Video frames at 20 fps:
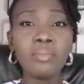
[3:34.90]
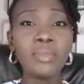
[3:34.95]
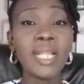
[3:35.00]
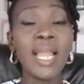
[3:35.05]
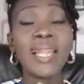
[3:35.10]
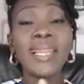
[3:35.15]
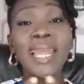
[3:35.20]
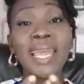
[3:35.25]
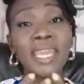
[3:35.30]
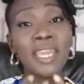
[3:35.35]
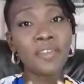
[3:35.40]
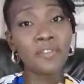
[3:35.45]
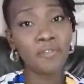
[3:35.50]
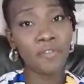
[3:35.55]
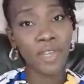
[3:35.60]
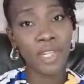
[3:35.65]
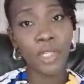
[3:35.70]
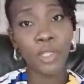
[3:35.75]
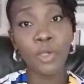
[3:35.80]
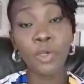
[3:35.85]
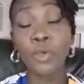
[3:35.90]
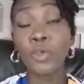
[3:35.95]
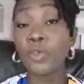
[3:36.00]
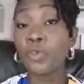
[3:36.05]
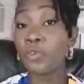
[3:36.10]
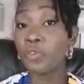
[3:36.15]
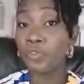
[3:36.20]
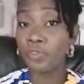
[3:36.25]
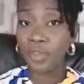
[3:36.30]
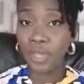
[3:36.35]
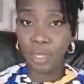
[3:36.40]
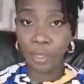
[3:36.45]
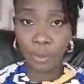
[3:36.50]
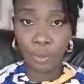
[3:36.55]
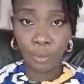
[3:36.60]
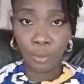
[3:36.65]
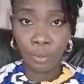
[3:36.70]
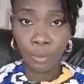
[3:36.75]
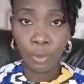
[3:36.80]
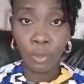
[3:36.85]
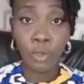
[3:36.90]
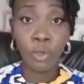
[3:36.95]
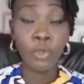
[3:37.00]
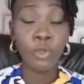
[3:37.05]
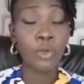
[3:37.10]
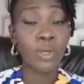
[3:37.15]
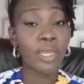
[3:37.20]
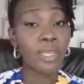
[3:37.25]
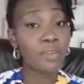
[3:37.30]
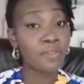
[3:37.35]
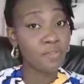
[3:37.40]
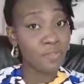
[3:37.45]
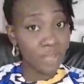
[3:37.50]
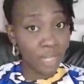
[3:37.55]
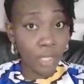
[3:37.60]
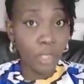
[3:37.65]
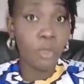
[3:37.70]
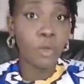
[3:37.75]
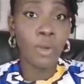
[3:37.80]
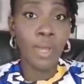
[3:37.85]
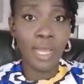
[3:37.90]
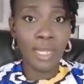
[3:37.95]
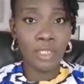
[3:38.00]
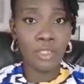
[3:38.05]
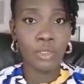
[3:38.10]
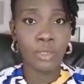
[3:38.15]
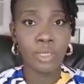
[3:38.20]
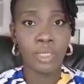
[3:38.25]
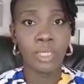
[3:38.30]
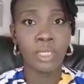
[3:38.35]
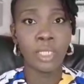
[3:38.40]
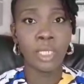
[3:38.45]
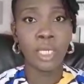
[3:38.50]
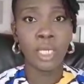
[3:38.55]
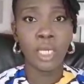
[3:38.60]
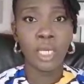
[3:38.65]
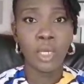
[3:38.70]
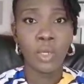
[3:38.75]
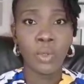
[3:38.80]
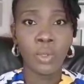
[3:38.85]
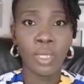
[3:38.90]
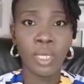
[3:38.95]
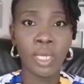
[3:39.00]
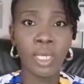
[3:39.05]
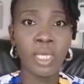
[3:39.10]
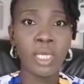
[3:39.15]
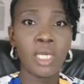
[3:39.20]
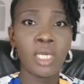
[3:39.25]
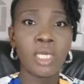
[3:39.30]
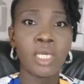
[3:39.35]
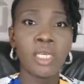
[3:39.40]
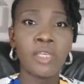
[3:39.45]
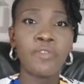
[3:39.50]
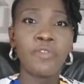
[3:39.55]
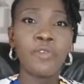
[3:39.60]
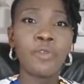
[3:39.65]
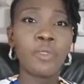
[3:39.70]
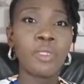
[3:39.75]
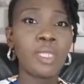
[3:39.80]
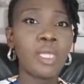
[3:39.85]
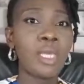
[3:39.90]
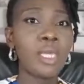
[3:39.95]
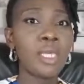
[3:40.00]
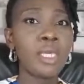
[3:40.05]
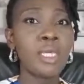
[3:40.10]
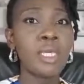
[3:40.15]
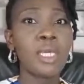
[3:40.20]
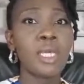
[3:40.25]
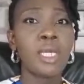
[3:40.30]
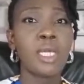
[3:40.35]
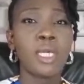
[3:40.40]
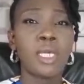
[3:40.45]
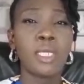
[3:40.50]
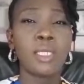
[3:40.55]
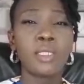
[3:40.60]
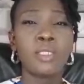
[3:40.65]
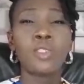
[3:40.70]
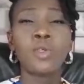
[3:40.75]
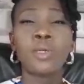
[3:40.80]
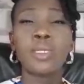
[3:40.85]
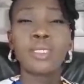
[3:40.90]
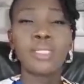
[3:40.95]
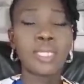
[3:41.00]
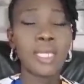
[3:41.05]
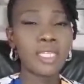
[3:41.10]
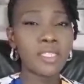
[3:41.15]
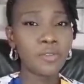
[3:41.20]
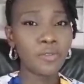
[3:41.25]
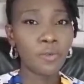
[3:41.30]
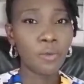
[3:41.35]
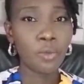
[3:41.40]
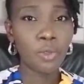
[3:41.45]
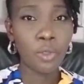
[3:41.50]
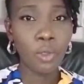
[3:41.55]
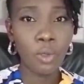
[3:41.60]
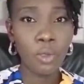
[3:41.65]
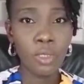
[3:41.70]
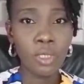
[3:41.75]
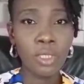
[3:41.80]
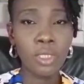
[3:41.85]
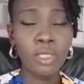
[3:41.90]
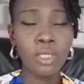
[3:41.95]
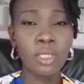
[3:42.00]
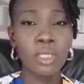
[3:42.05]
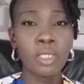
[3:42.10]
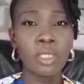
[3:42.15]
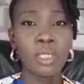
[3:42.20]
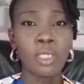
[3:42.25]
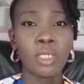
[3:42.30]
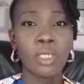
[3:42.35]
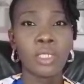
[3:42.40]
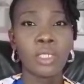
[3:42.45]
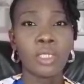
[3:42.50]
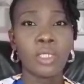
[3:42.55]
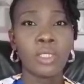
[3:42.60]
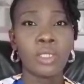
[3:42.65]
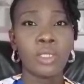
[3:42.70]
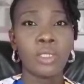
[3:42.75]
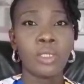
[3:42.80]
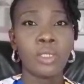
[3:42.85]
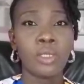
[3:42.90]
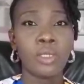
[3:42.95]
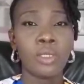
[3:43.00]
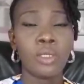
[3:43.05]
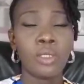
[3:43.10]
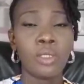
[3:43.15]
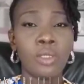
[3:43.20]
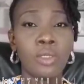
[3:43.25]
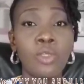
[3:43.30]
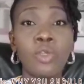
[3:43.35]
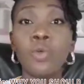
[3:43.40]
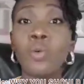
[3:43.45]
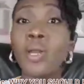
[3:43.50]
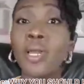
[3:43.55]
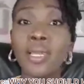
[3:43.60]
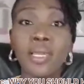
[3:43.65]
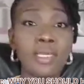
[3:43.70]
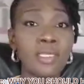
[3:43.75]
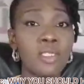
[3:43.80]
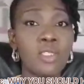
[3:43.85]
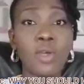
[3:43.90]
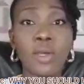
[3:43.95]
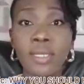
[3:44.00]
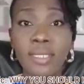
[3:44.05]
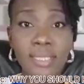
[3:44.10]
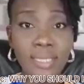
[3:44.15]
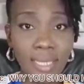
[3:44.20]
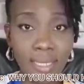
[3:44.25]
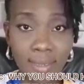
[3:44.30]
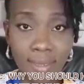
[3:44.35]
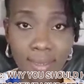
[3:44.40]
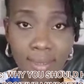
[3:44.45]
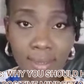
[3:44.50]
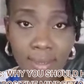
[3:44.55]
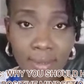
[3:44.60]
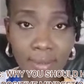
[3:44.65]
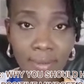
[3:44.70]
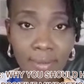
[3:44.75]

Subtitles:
like a failure, you fail, or you are a failure actually, okay? If you think successful thoughts, you are a success.